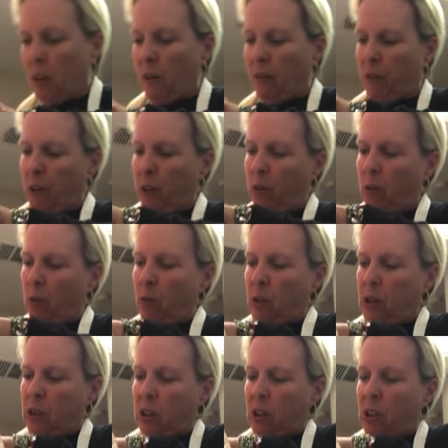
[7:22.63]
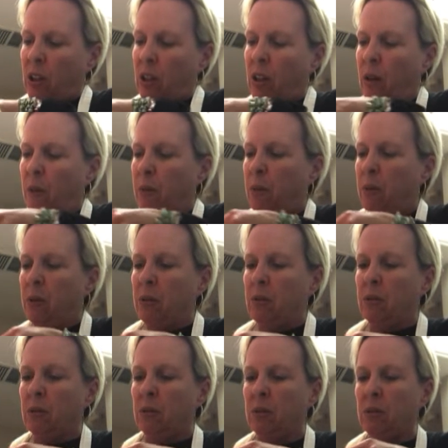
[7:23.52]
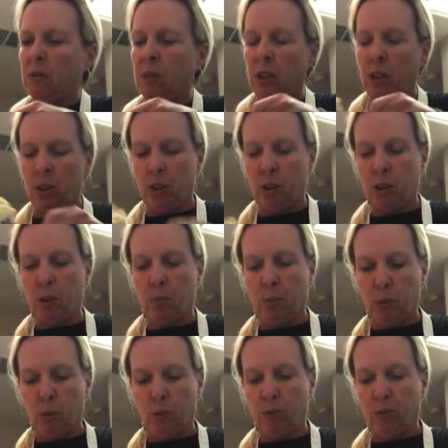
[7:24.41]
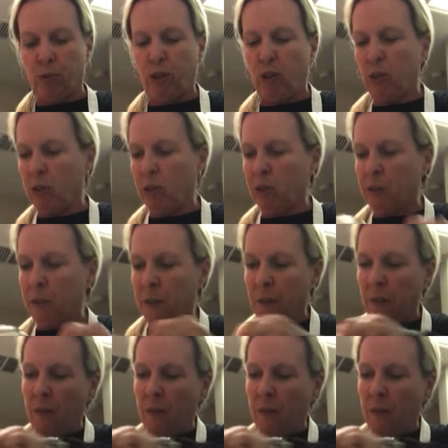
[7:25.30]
Figure, what's a cup? That's a spoonful.